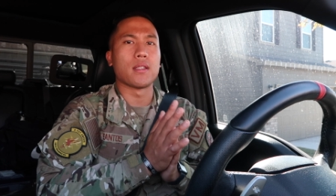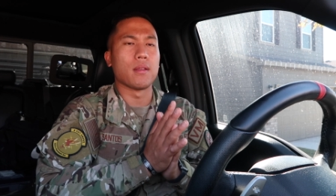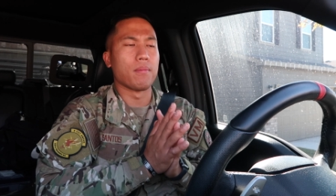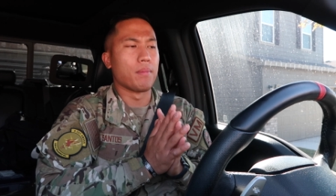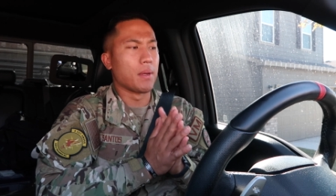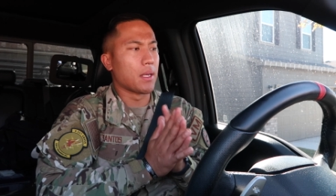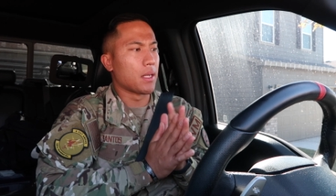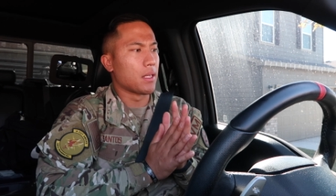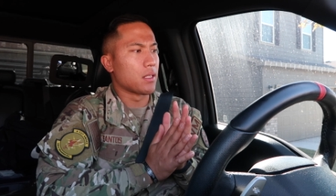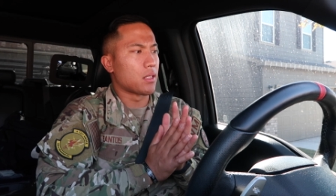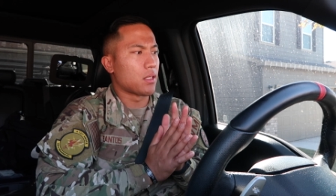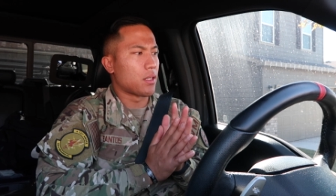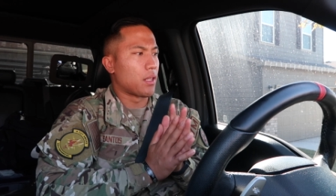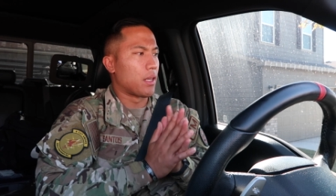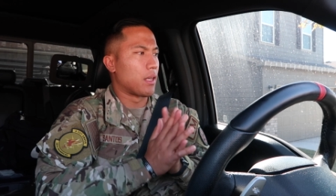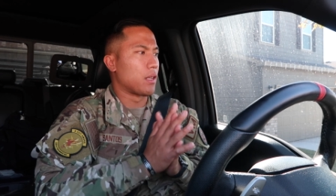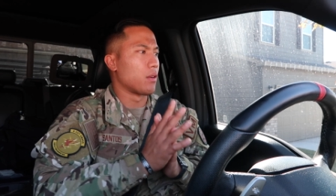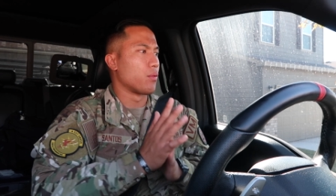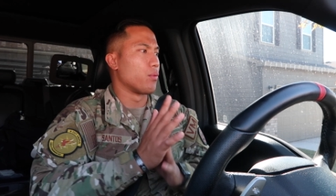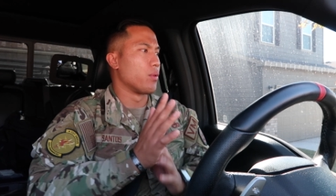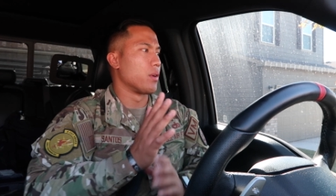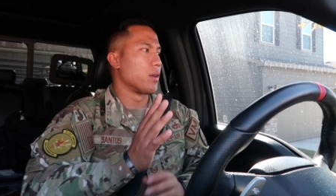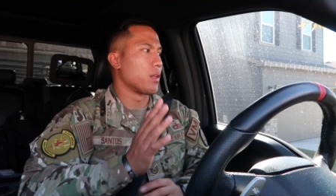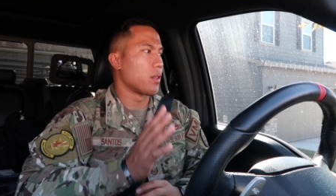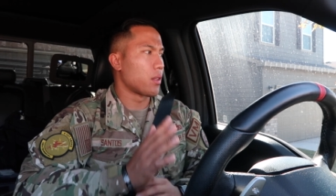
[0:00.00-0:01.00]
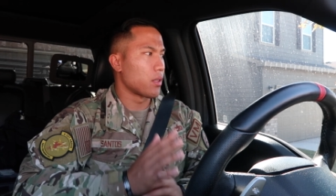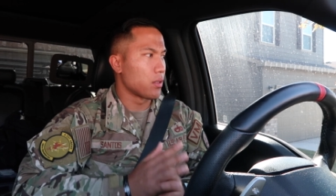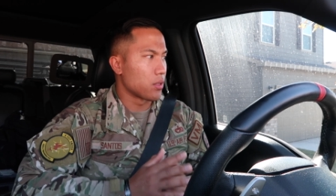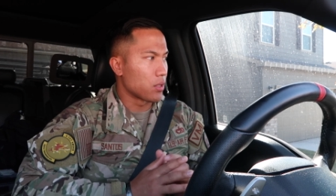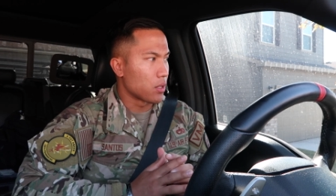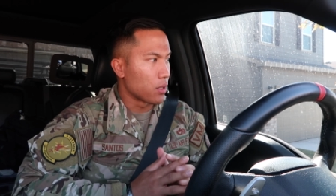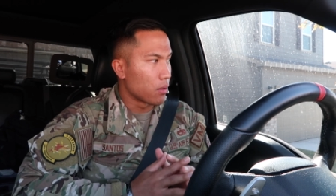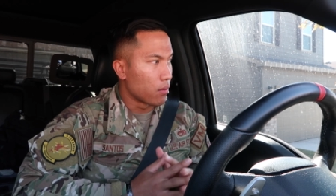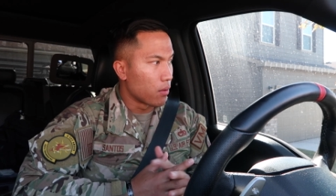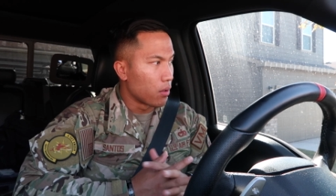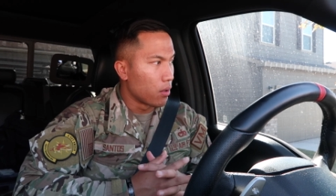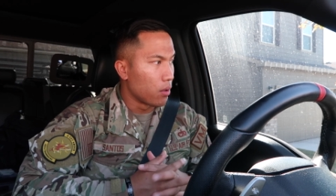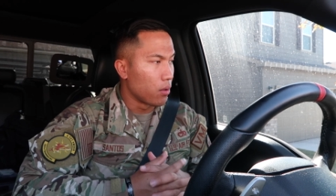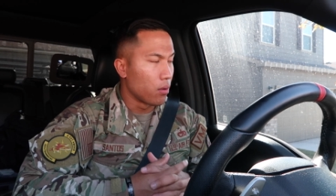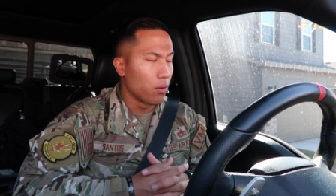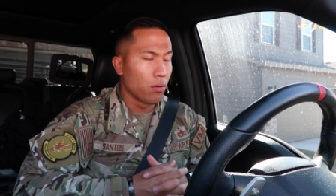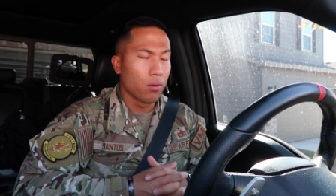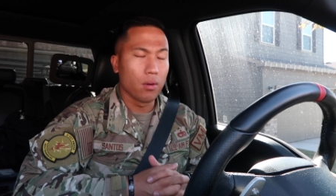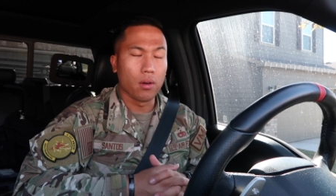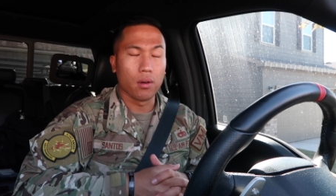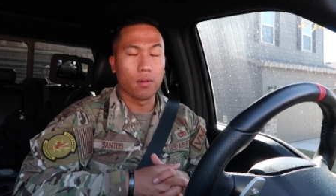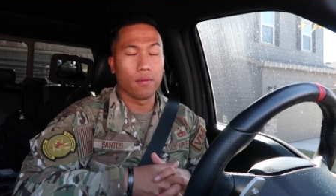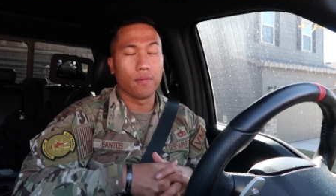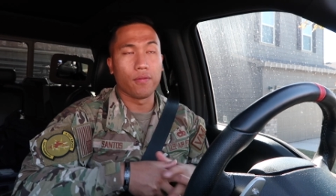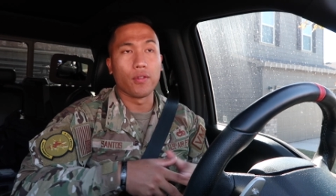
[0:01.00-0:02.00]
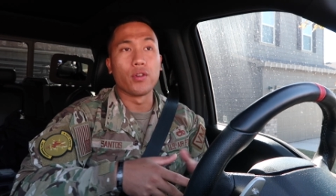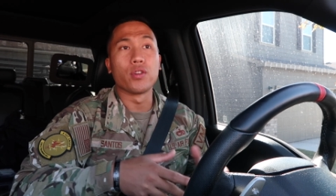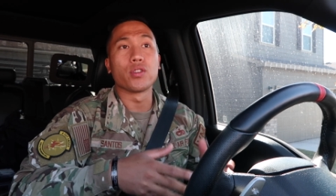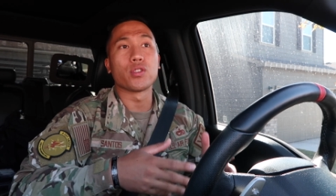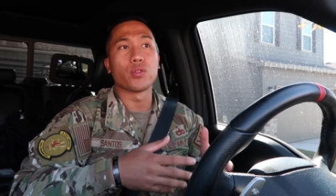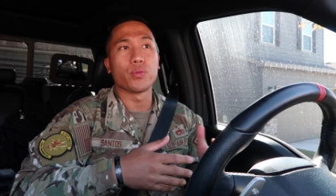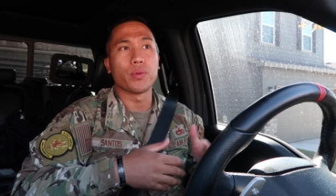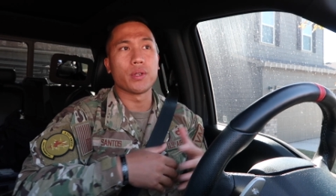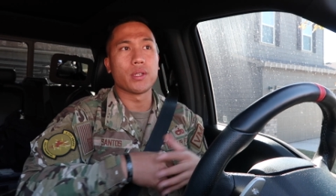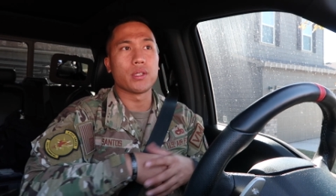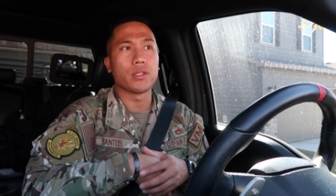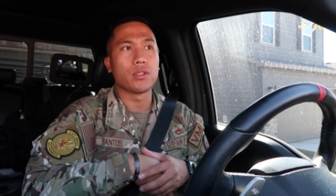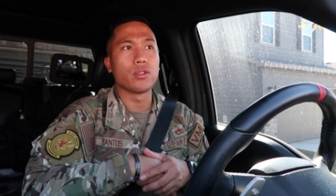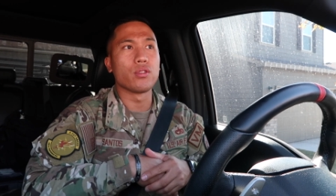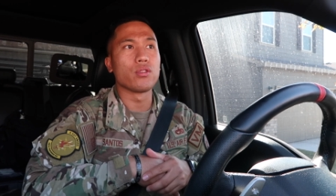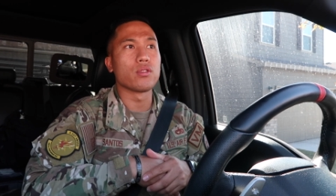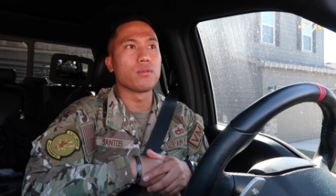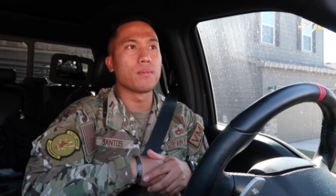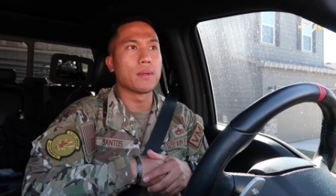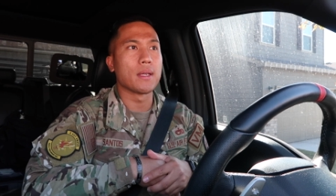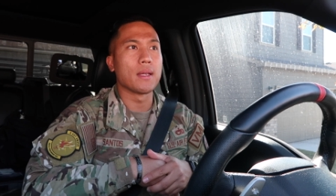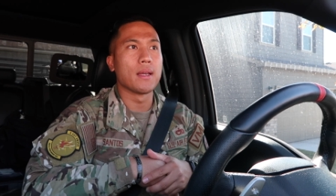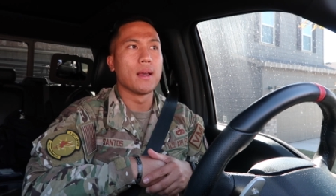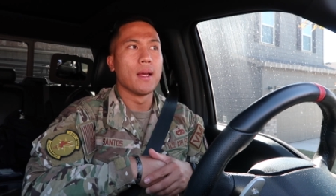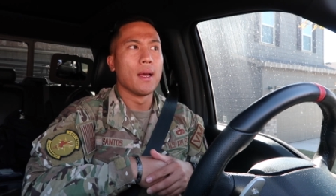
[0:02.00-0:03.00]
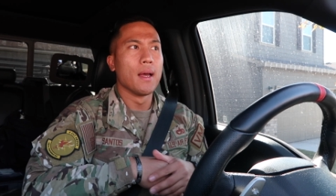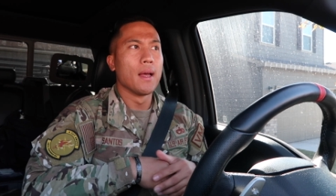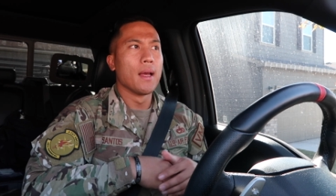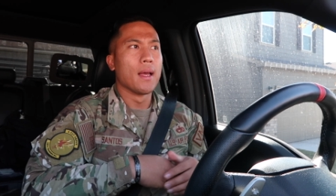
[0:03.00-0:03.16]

The biggest thing with first week, excuse me,